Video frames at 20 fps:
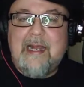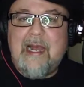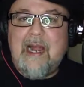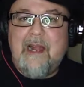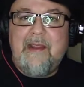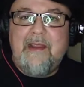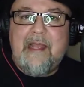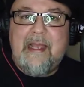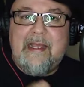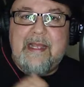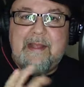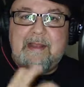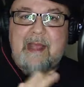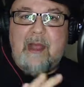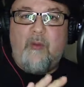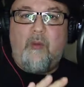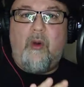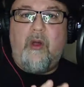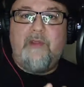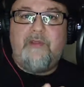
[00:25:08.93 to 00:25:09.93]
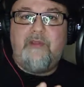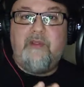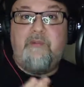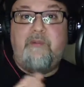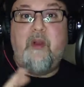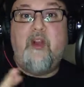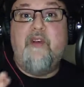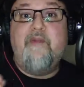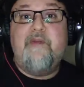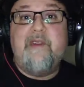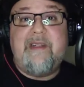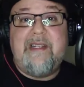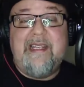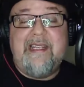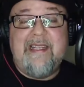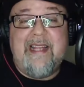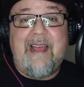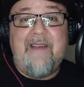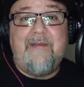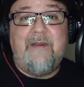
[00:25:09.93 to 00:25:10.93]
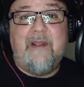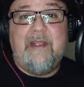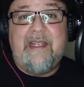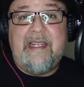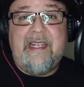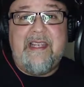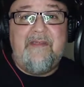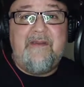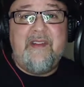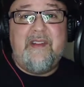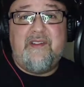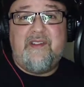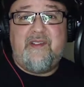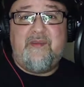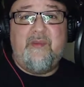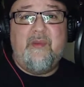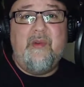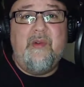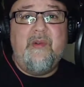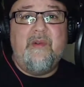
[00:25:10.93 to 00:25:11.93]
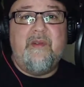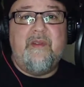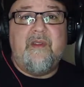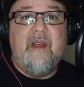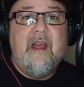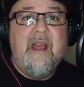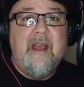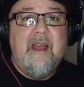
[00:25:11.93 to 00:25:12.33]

how did they get that wall so perfectly level and even and smooth?"